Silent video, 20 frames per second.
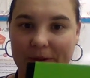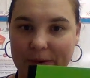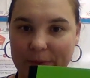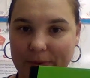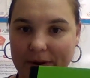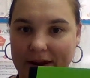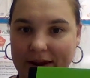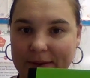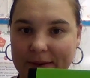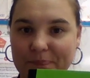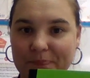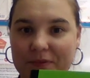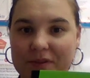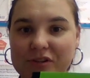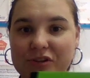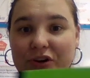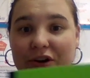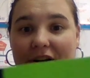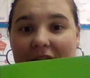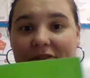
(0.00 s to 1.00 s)
Okay,
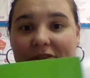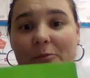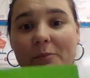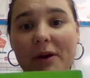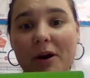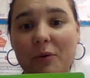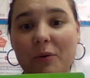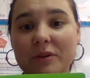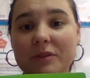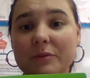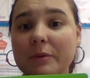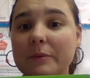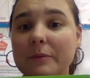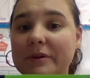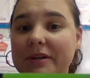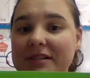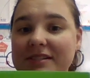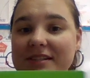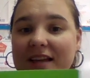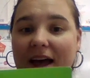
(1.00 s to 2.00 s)
so you're gonna have to bear with me
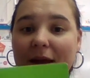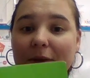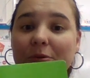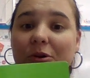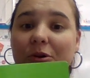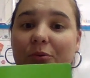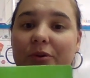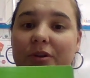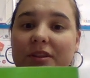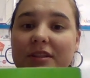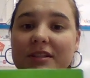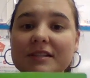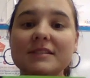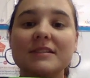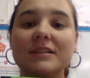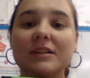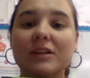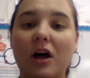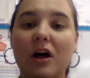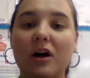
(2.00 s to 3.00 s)
because I'm doing
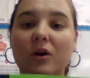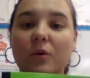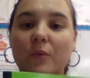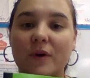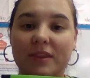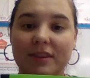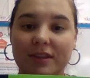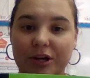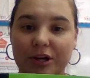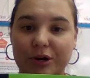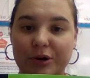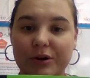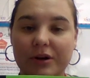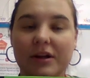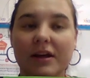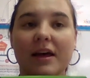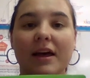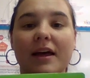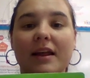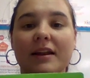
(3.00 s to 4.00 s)
this along with you.
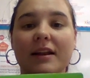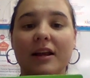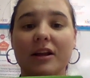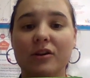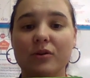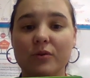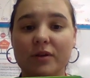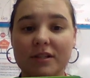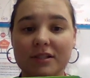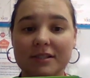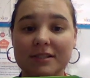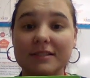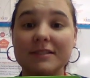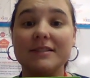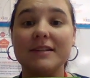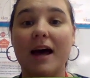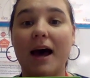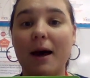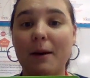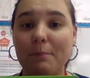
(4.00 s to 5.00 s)
Now you can
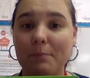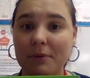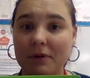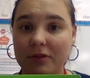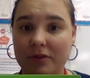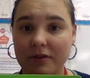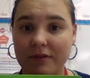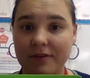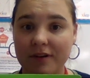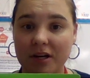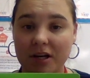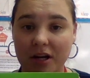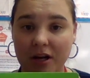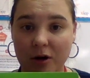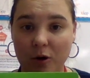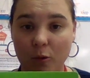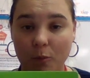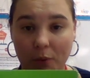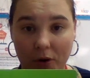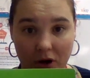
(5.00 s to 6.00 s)
stop the
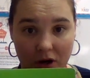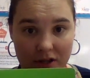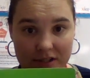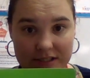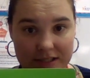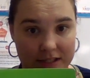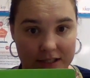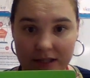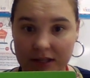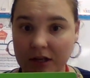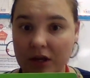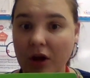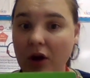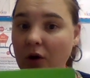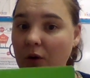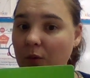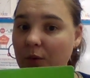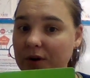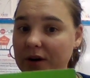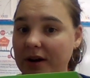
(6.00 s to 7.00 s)
video, pause it
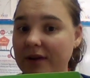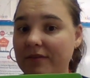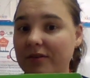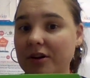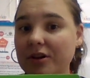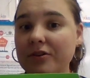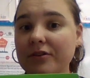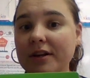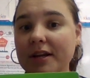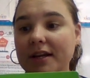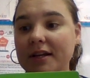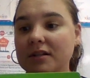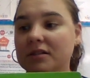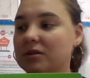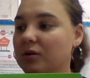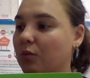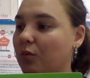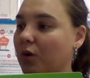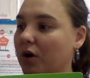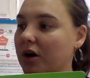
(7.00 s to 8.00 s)
whenever you need
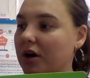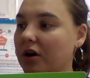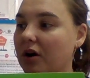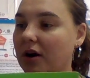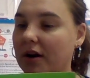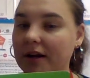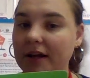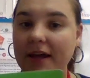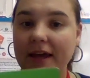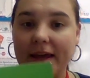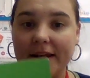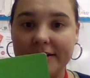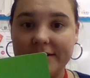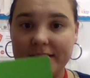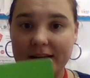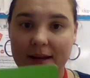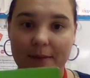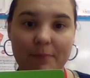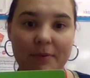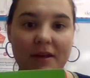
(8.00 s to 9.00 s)
to work on it and
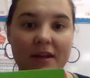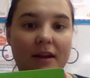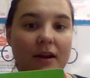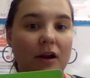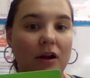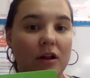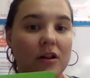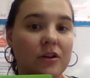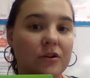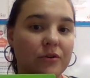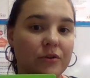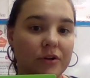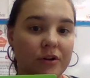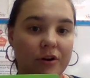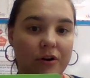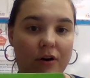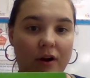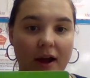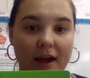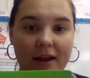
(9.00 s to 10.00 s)
tape in and glue
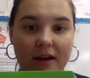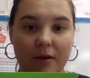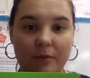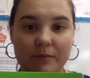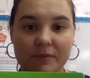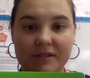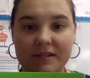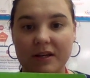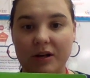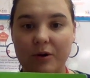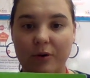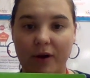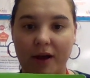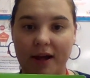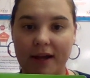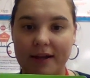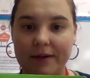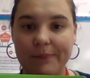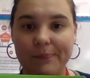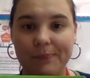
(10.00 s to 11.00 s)
your items.
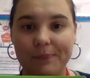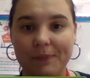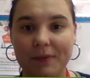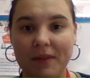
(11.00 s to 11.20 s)
Okay,